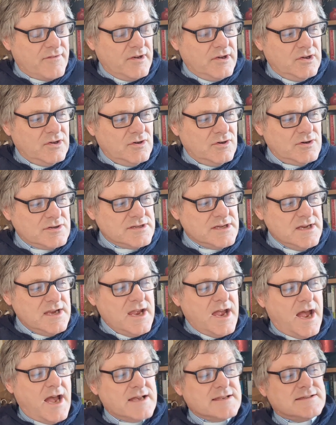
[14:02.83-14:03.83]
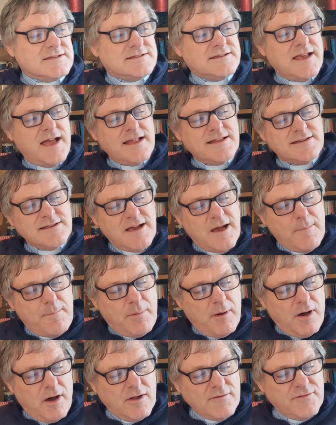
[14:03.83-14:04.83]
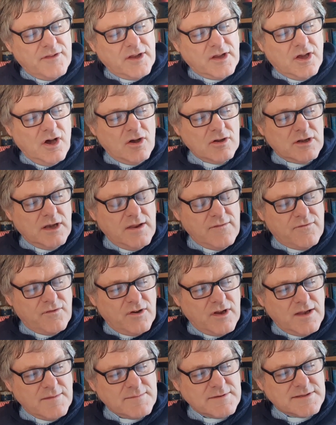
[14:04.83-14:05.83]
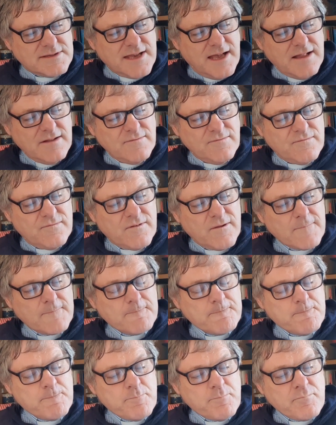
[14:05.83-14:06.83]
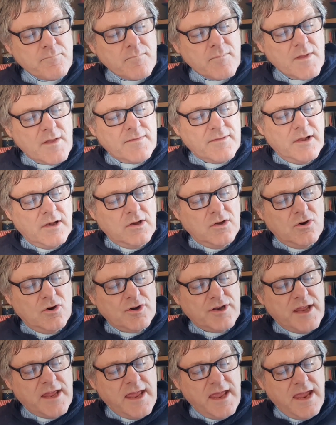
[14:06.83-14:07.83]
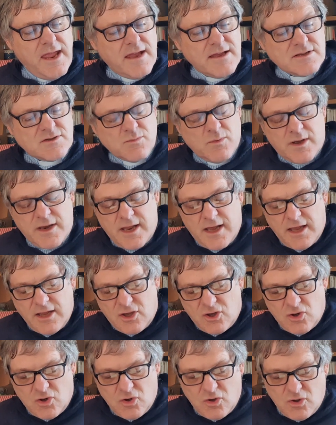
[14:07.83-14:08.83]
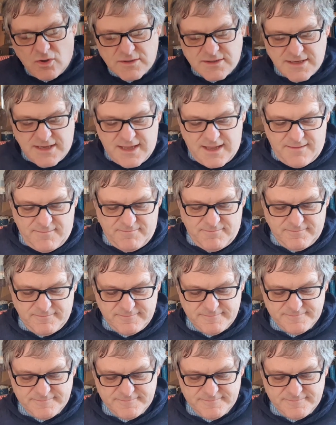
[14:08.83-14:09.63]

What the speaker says: the Lord has set apart the godly for himself. The Lord hears when I call to him."